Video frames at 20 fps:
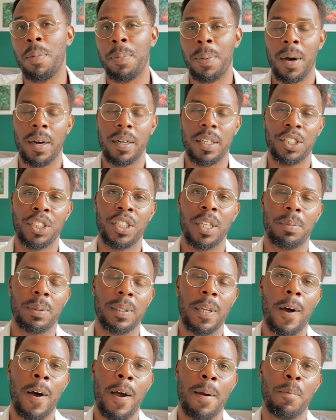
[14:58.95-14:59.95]
of partnerships
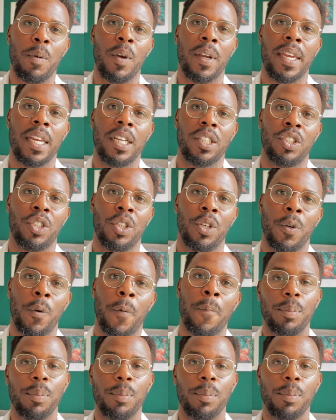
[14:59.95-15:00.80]
that I'm looking to